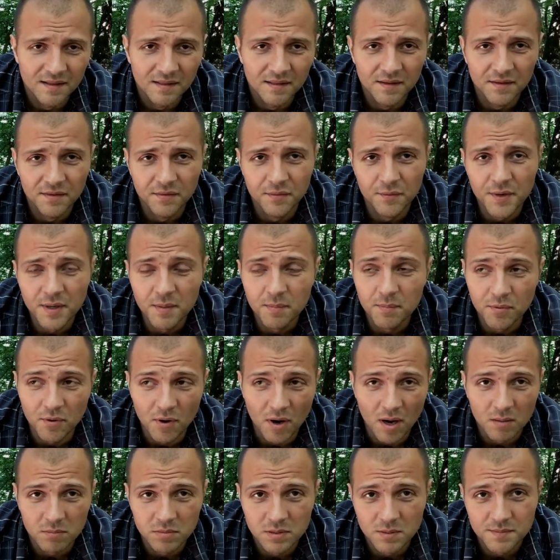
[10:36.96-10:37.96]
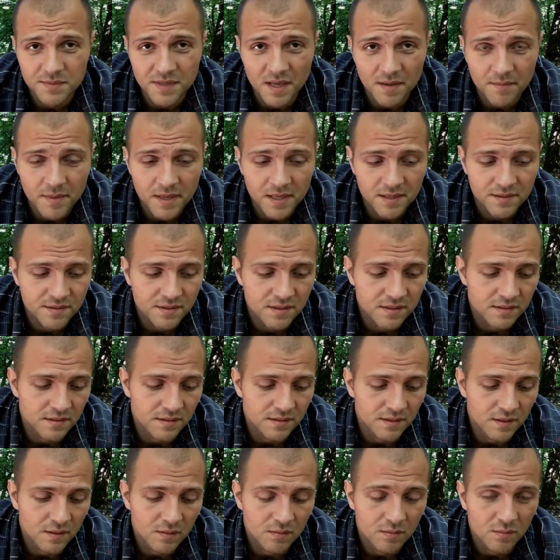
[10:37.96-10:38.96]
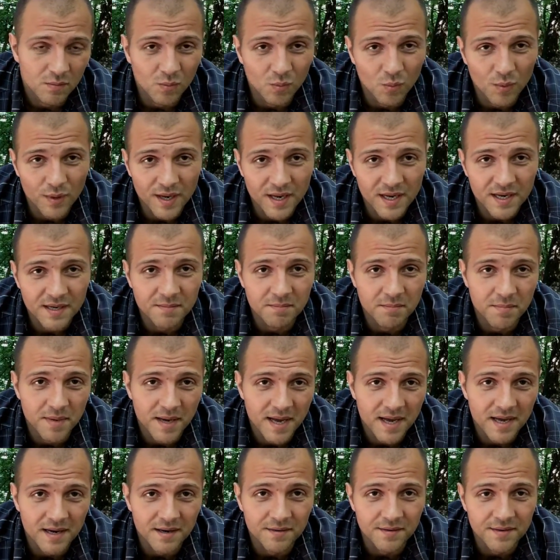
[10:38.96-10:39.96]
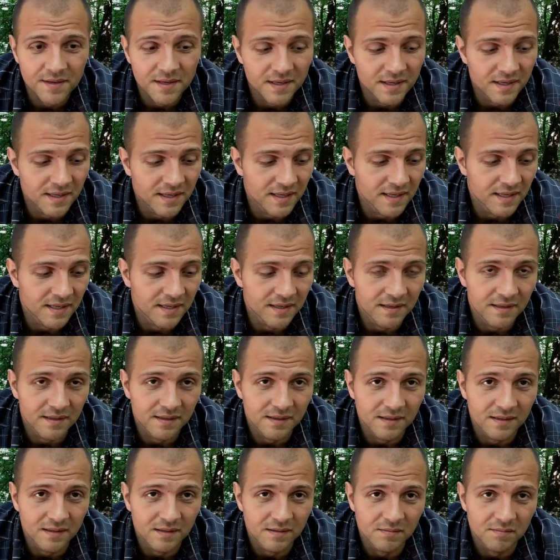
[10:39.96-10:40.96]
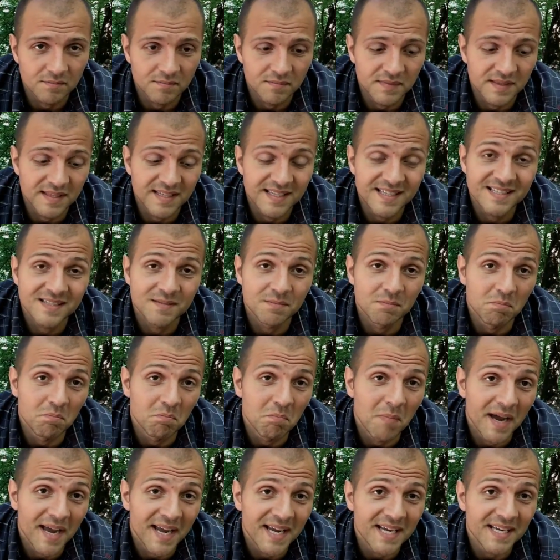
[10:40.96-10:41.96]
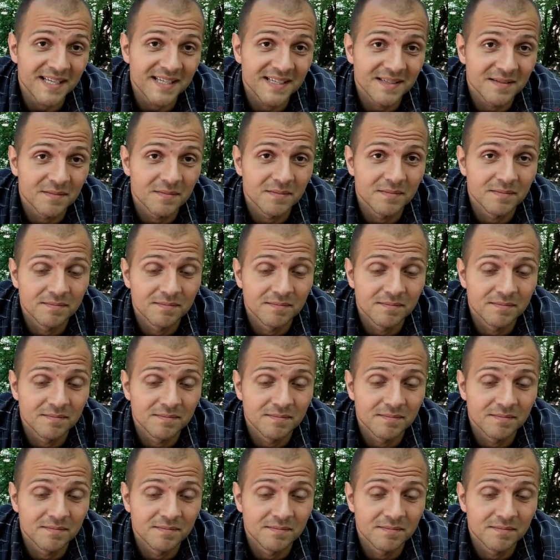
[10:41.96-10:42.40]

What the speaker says: the three problems I mentioned, you know, weight, battery, and this might